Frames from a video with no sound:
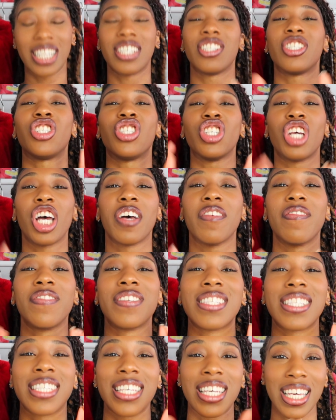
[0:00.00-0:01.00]

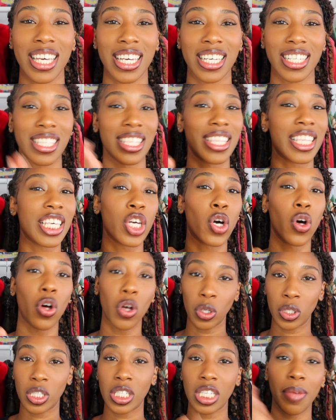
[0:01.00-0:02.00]
Chef's kiss, the
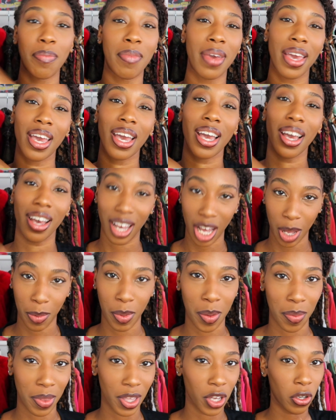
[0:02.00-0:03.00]
ultimate come
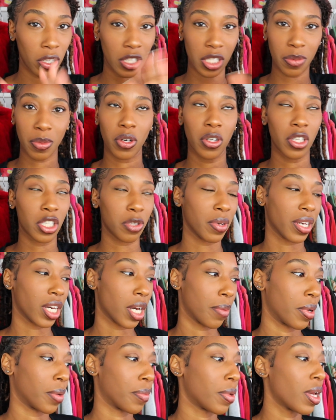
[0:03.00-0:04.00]
up, the ultimate, ultimate
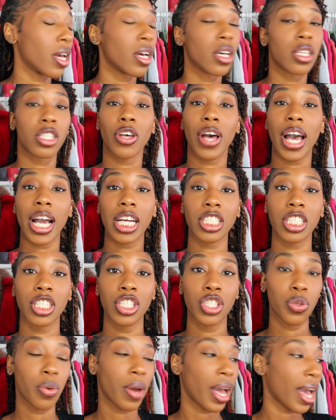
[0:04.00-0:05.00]
come up. So I actually
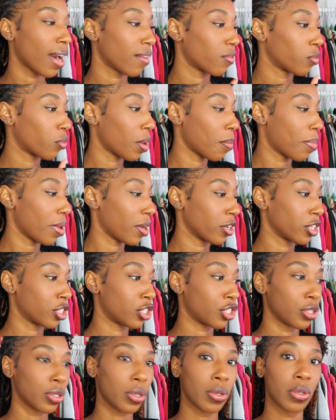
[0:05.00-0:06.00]
do have one pair of
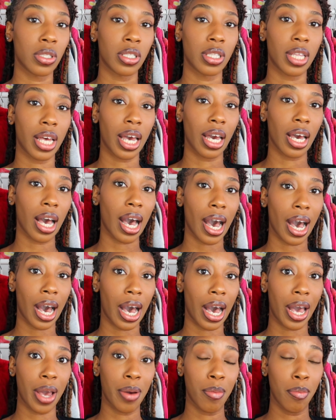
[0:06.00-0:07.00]
shoes that
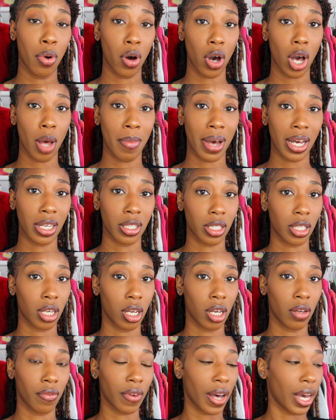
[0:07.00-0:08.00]
I bought
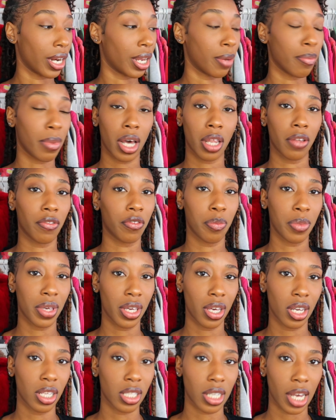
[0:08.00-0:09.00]
myself. I didn't buy them from
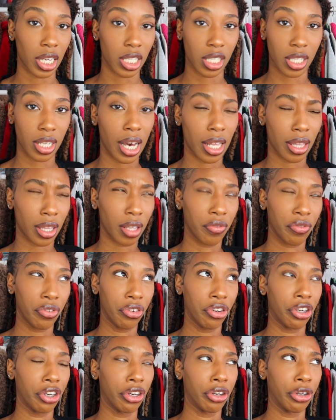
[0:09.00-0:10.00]
Beacons, I just got them
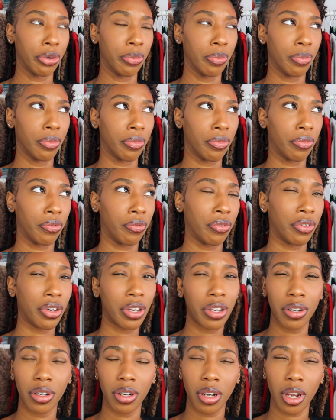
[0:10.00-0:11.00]
from
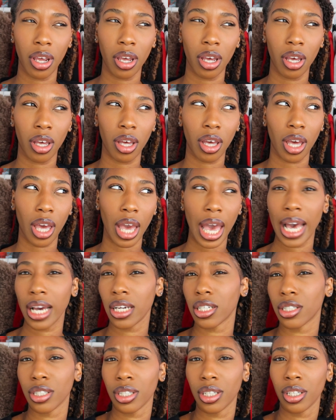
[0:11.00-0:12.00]
Foot
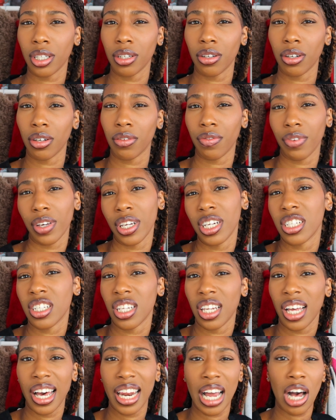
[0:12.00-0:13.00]
action or finish
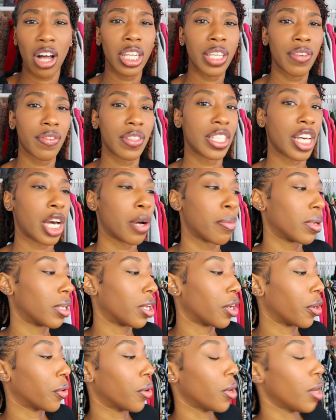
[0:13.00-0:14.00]
line i'll leave it down
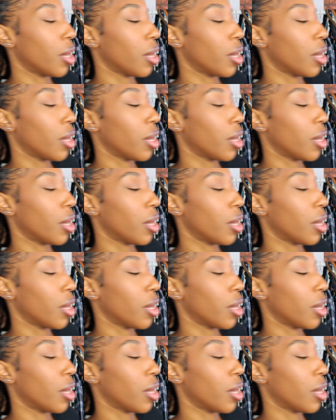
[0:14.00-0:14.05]
below